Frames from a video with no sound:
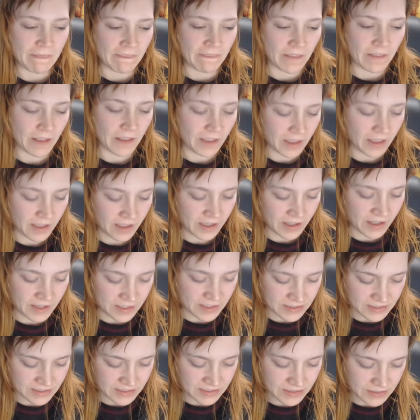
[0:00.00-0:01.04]

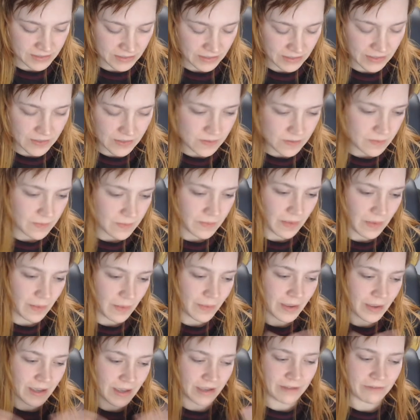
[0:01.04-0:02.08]
And
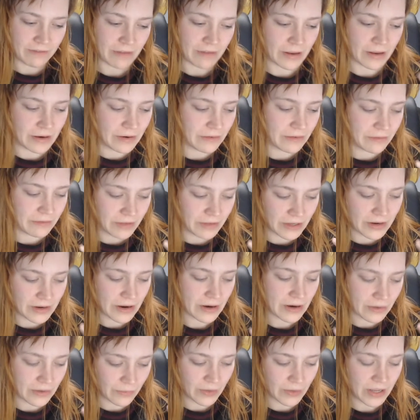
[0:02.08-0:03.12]
maybe I could figure out
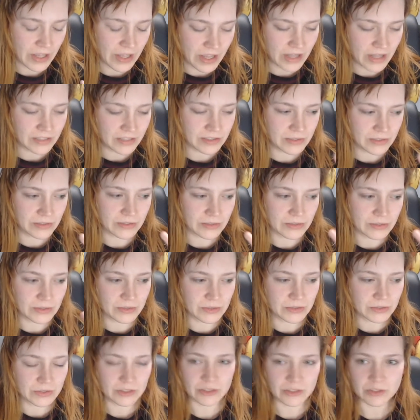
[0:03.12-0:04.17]
a way to
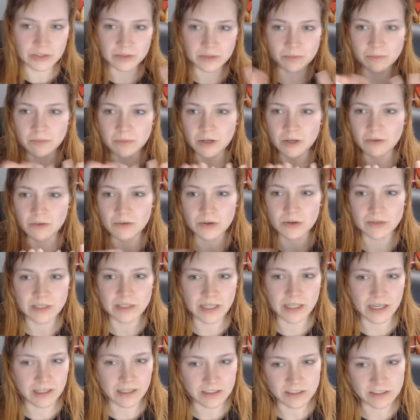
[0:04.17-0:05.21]
do just a
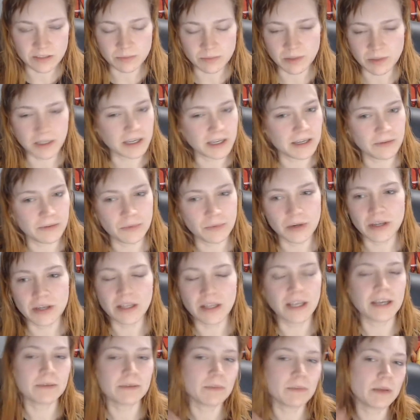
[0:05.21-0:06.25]
rotating display where
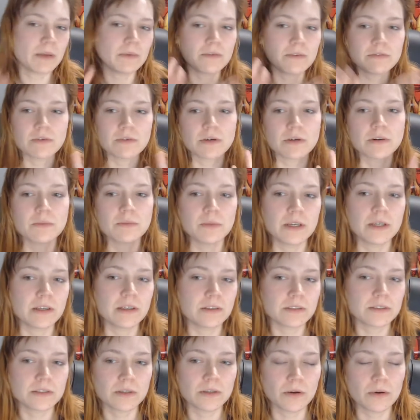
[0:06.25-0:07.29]
like maybe for a week or
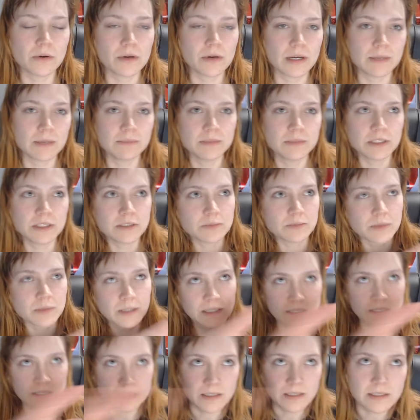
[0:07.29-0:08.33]
so I'm
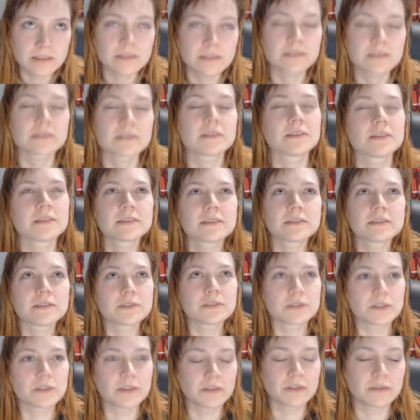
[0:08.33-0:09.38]
displaying this
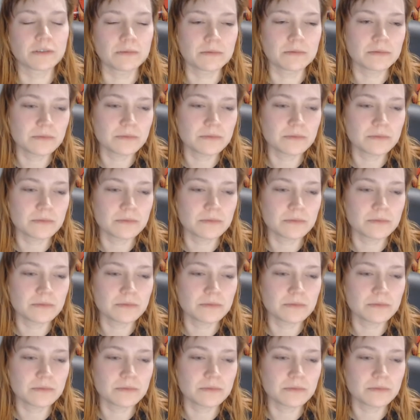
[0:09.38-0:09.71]
certain